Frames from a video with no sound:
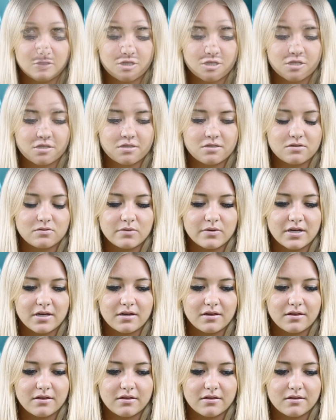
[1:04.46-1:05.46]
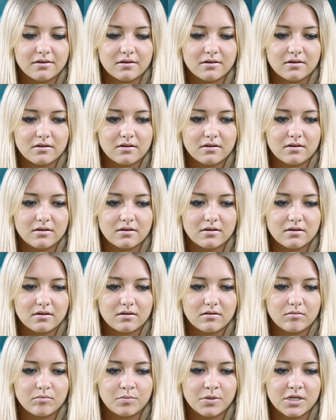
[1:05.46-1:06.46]
Just with
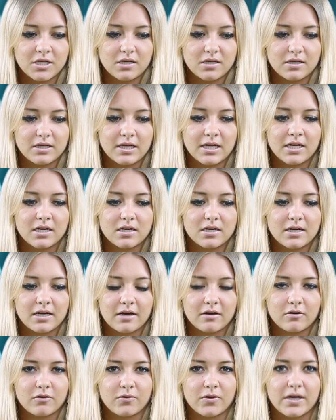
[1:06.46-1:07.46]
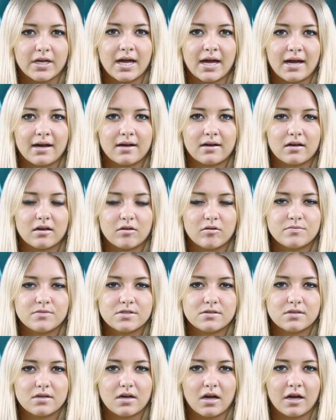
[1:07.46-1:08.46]
being in and out of
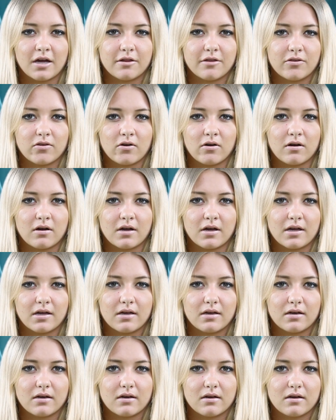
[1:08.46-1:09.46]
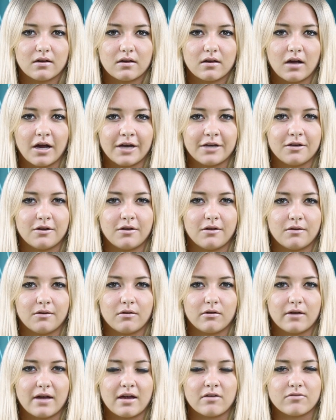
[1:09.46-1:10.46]
rehabs, I thought I
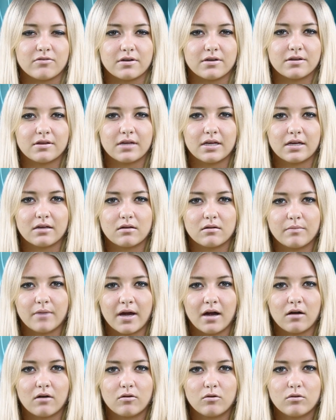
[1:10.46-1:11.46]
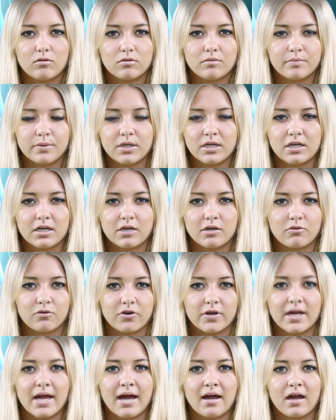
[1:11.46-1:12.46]
knew everything about being in
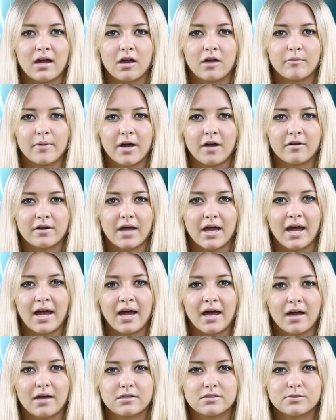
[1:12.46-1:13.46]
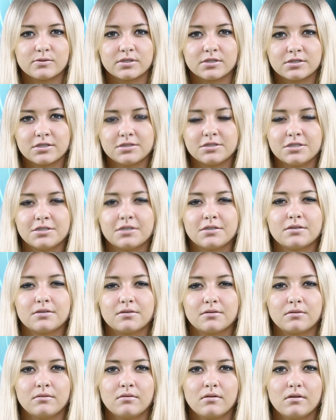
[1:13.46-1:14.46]
rehab, how to act, what to
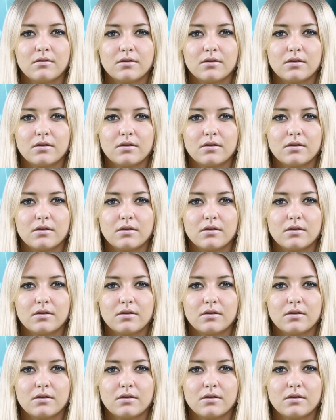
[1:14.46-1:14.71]
do.